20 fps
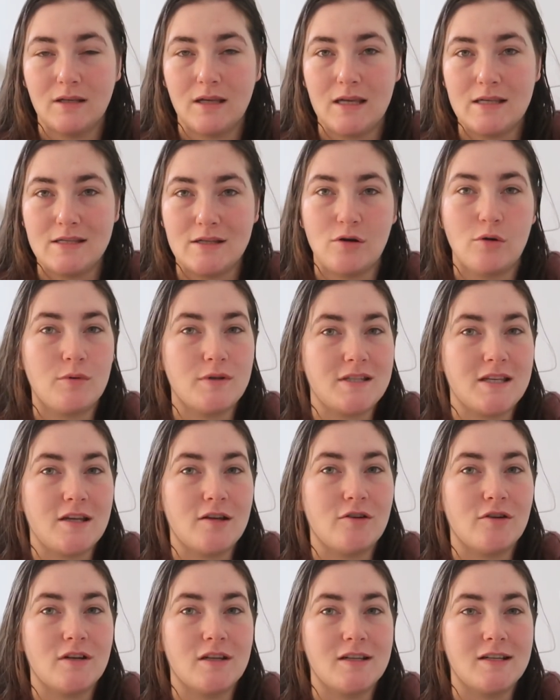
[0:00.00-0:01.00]
isn't always
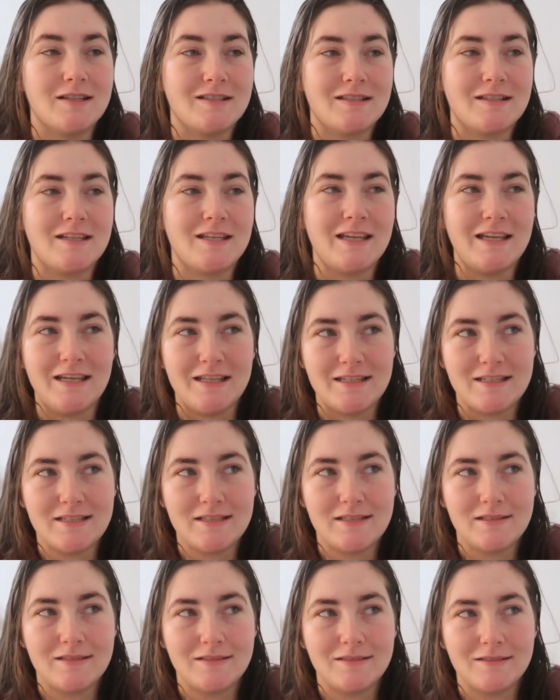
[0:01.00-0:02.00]
here and he doesn't eat
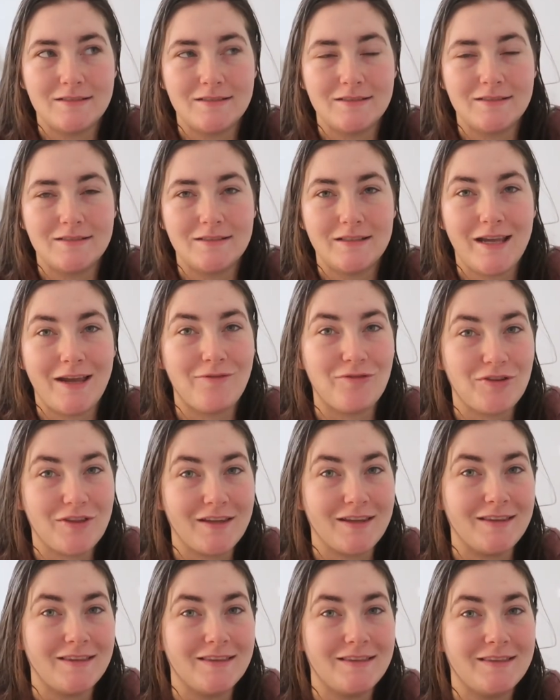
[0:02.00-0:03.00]

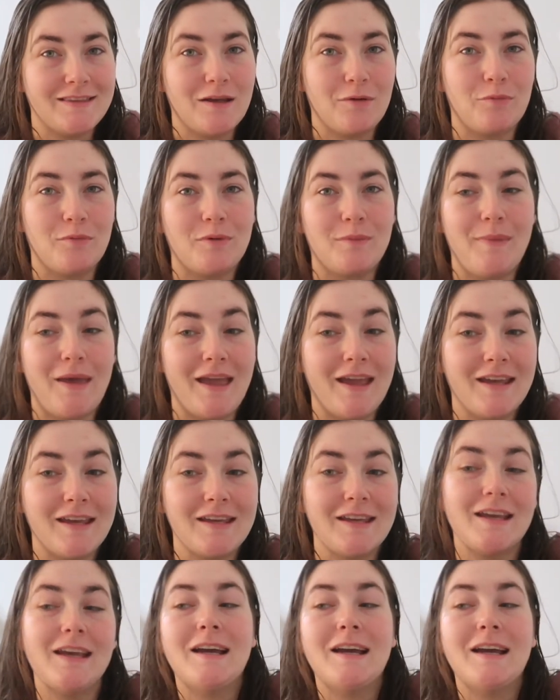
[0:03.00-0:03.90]
everything that we make.